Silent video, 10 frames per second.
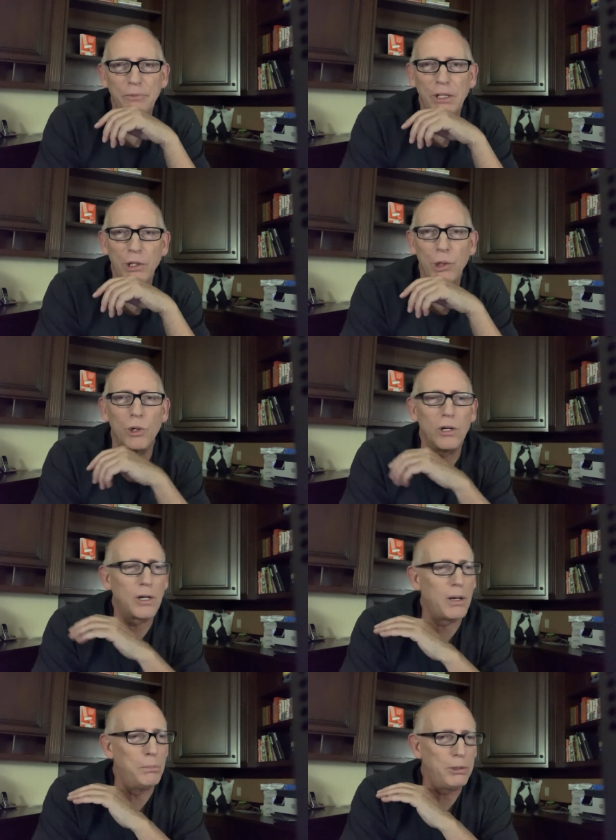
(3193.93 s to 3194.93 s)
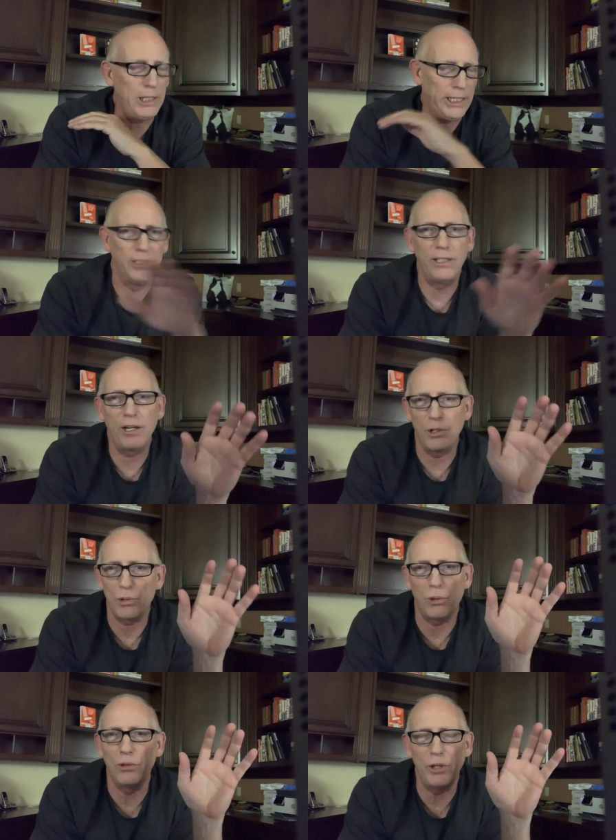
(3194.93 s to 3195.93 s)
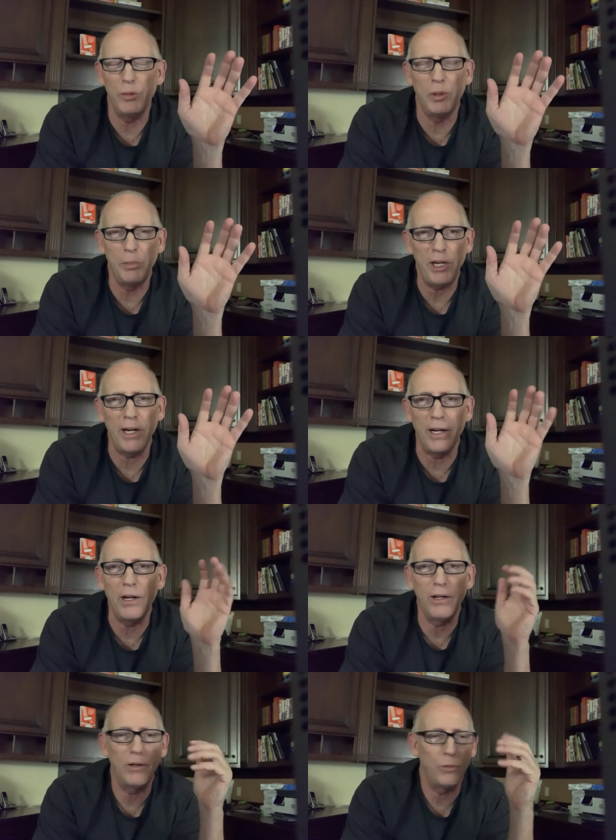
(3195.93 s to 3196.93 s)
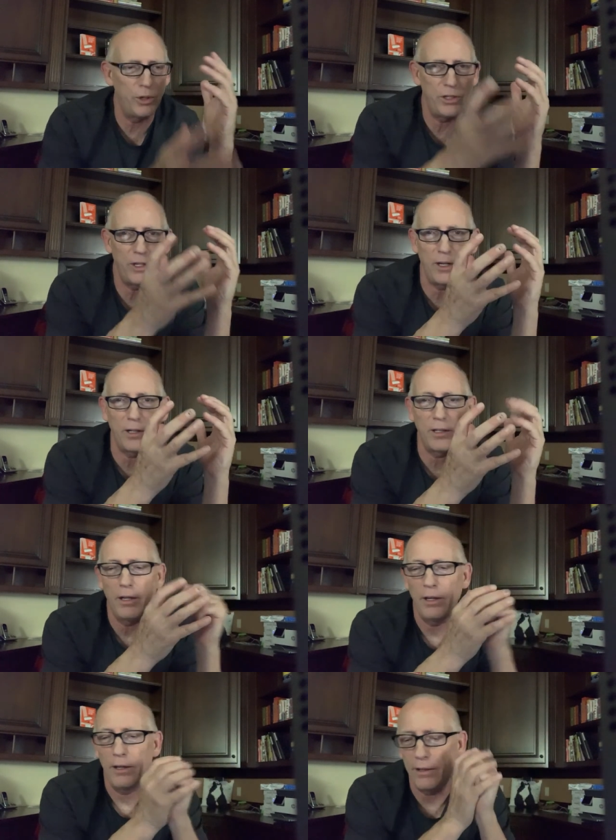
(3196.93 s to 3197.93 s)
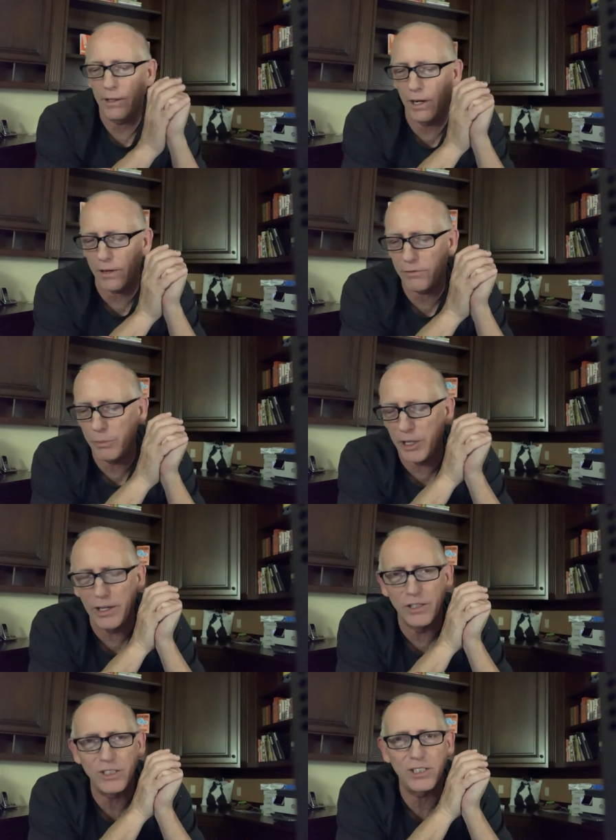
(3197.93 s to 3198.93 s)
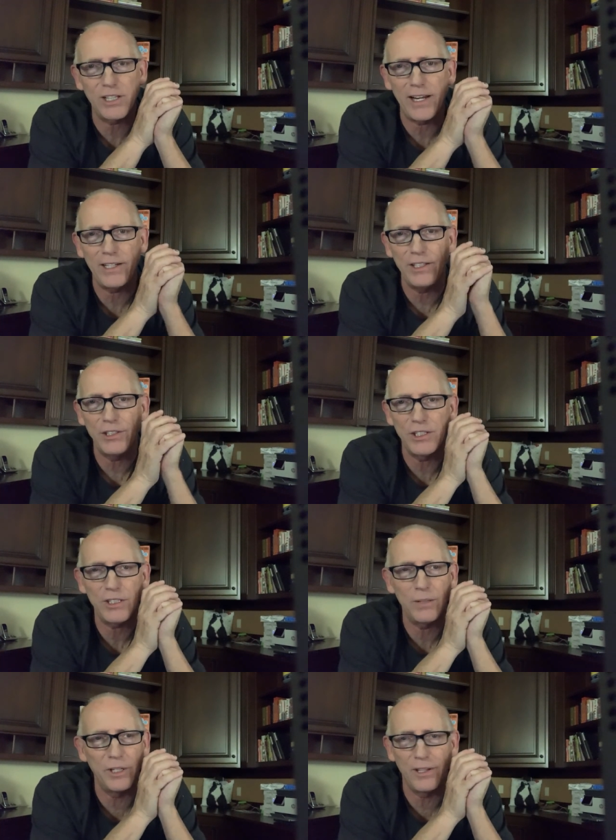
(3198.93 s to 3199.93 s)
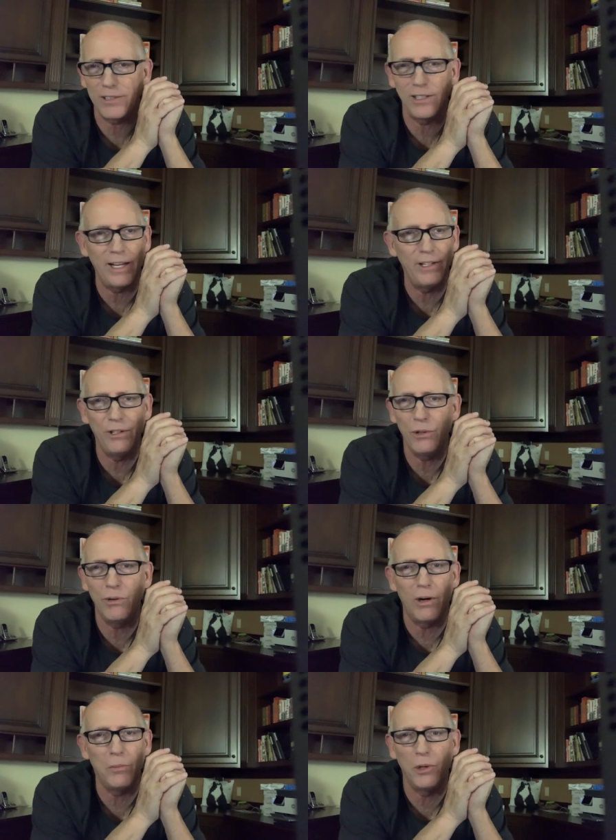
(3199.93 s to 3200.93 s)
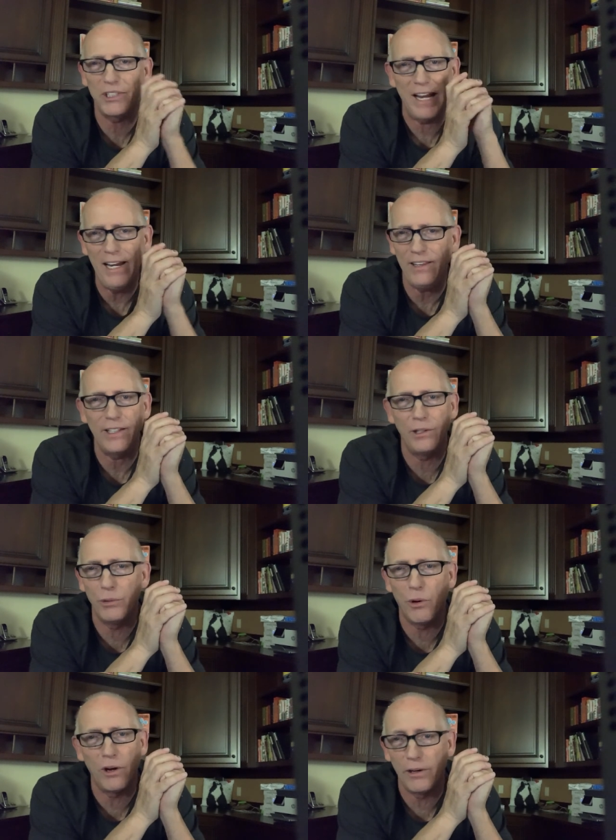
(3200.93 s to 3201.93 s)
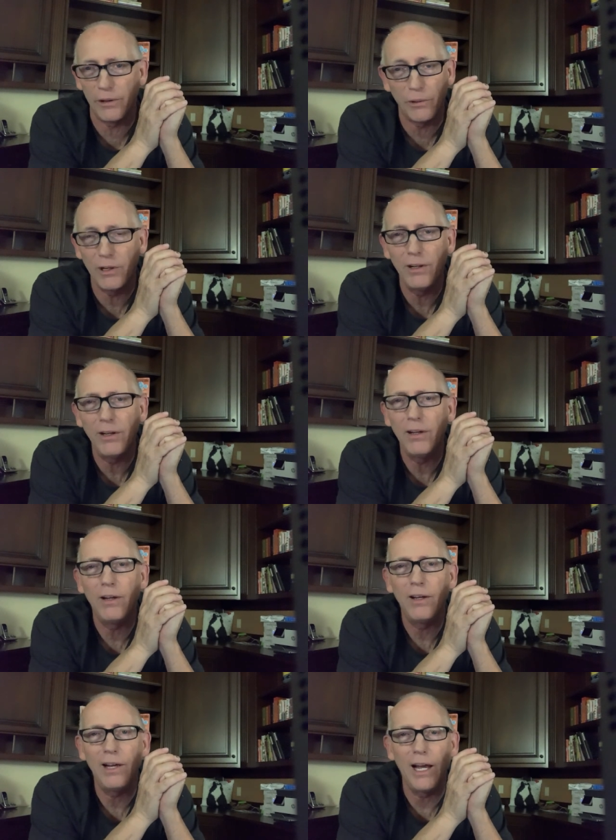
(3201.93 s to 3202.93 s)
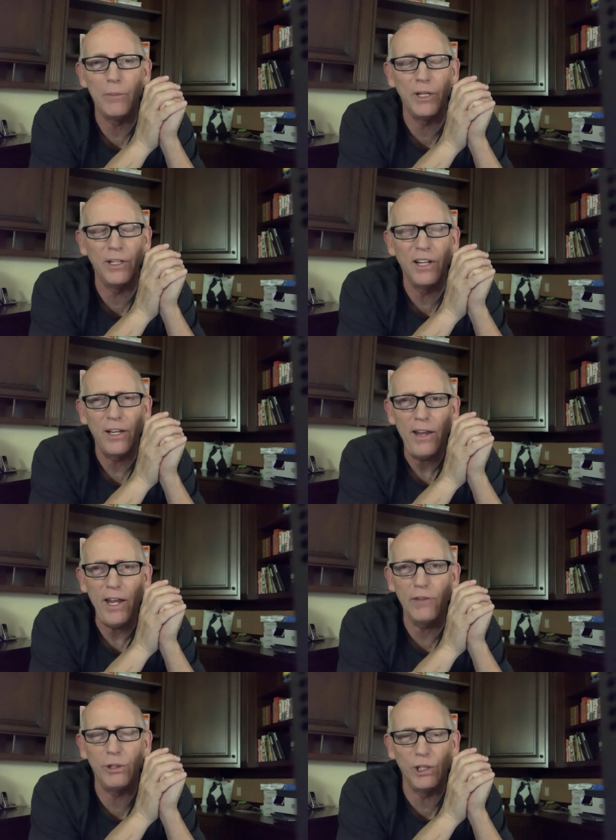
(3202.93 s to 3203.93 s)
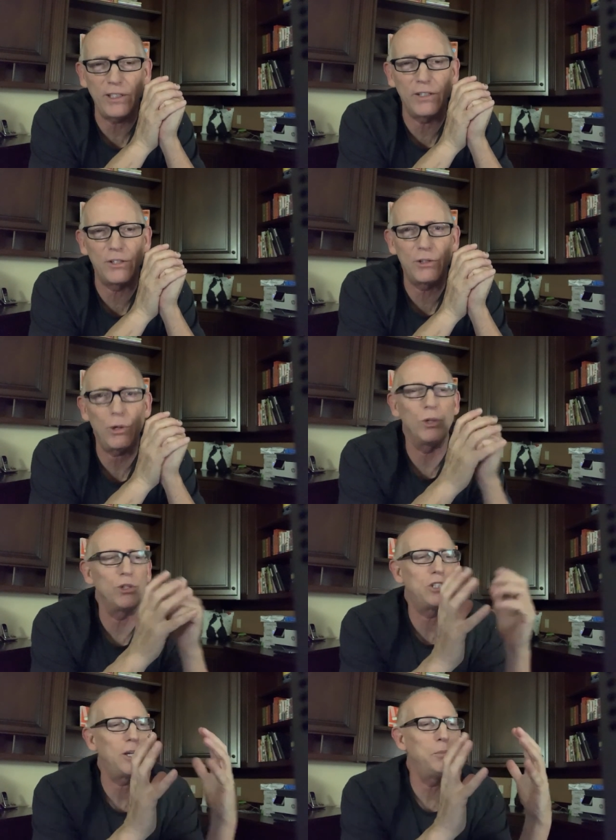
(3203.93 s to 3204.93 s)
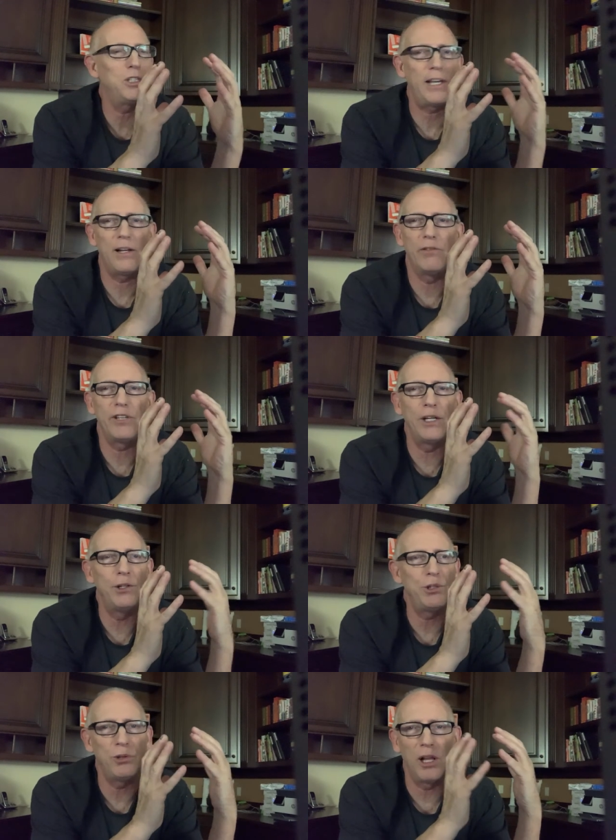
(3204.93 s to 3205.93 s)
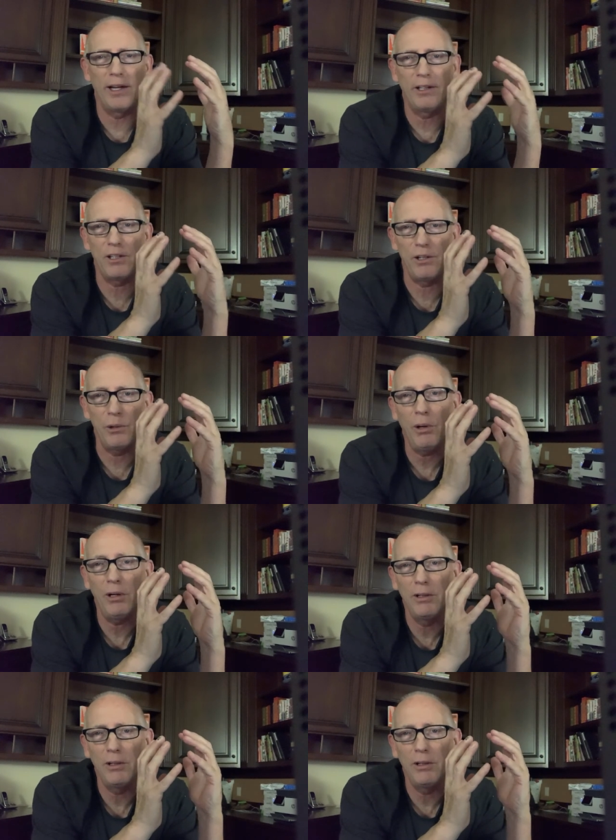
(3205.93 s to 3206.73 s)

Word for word: You are a completely controlled human being within a government and society system that doesn't let you do almost anything you'd want to do. I mean, if you looked at the total subset of things you'd like to do,